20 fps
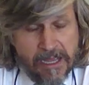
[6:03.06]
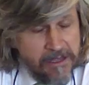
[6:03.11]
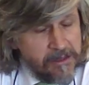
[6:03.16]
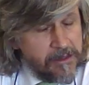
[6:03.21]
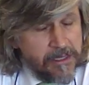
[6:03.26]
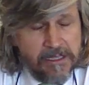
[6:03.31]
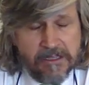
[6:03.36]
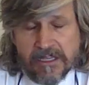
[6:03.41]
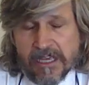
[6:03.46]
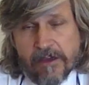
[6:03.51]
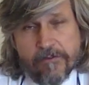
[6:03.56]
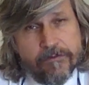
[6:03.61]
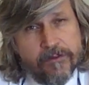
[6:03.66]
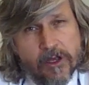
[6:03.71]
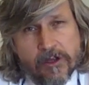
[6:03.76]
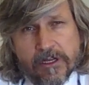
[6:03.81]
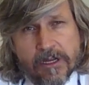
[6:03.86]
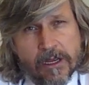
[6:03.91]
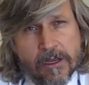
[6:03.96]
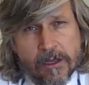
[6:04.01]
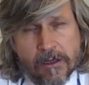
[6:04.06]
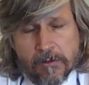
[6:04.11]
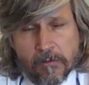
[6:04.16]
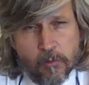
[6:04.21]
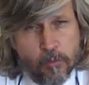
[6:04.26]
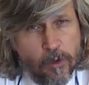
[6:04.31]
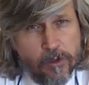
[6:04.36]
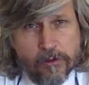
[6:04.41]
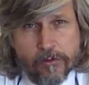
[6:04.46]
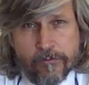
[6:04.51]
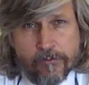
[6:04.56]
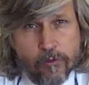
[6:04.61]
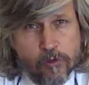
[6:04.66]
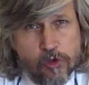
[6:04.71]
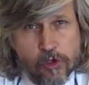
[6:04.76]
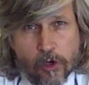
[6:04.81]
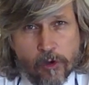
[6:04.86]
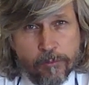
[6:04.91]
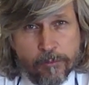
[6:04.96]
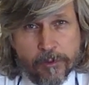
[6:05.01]
I think they have done a wonderful
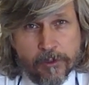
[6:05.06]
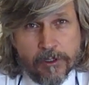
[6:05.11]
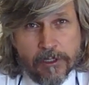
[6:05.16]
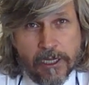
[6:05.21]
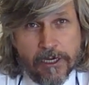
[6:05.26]
job.